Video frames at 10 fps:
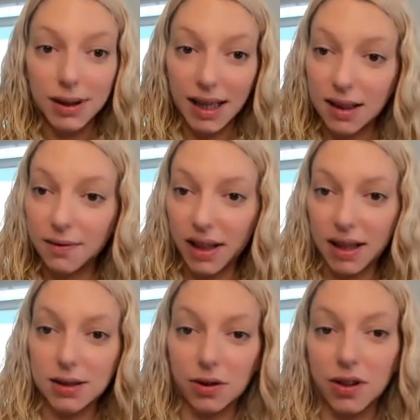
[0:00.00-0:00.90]
that the
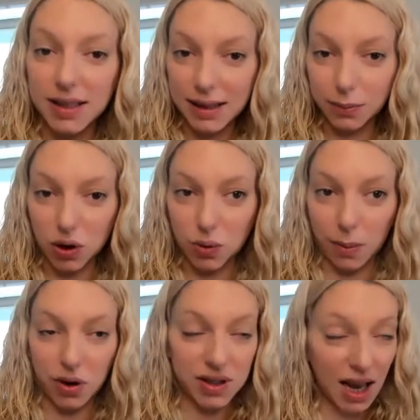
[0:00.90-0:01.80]
villains are the sleep
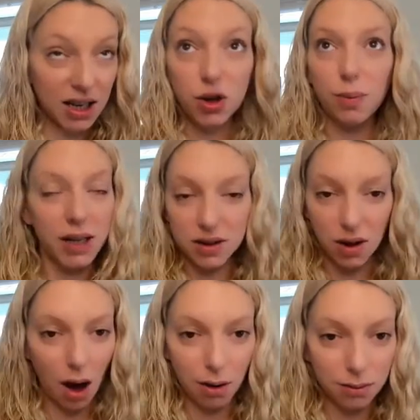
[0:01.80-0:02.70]
disruptors, and you must
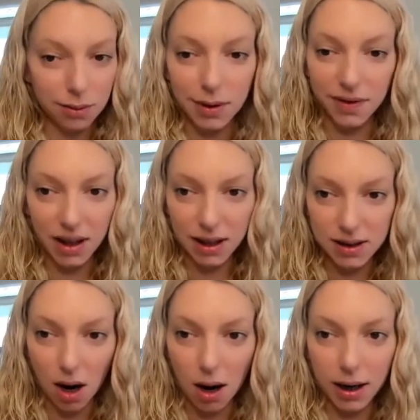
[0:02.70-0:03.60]
know who the
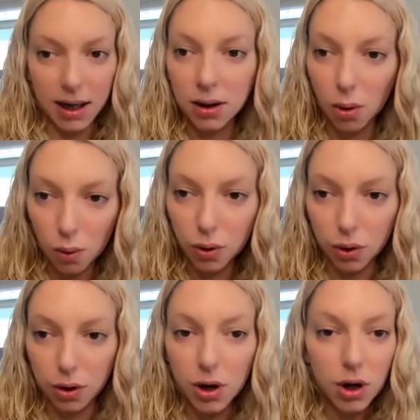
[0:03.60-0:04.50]
villains are in
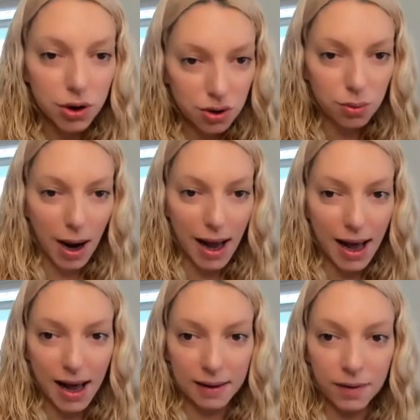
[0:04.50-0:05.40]
order to
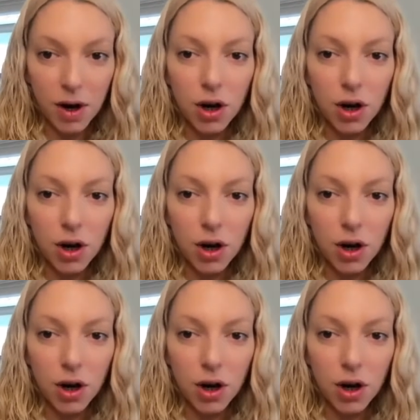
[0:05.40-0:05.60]
have